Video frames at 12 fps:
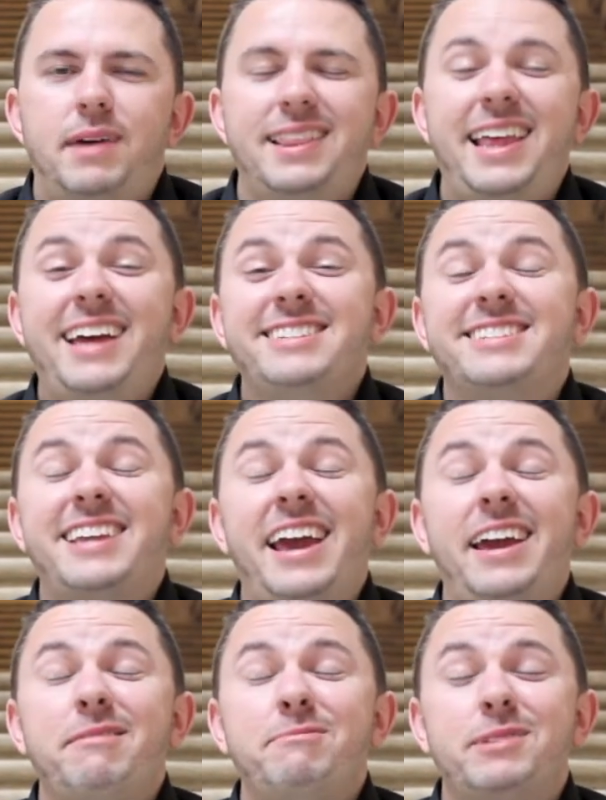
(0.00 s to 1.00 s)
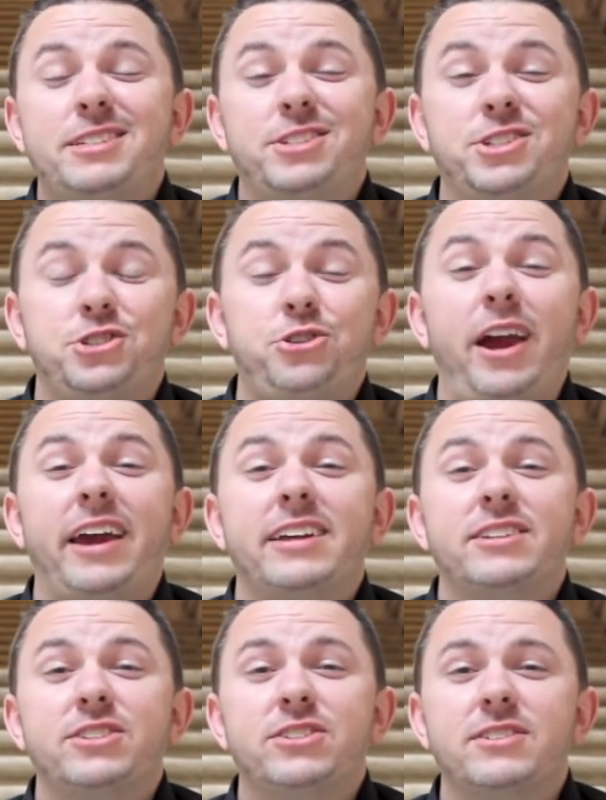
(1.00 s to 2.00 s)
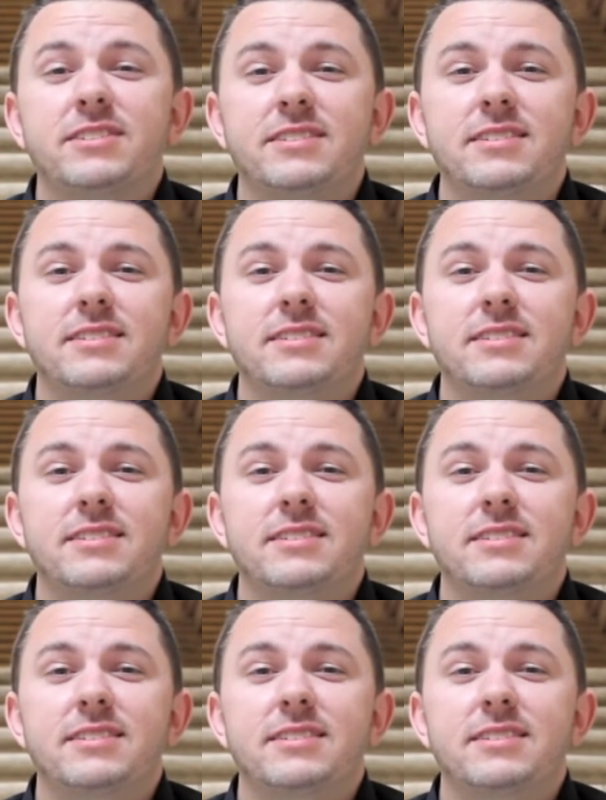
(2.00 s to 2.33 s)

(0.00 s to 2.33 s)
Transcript: My last name is Strange.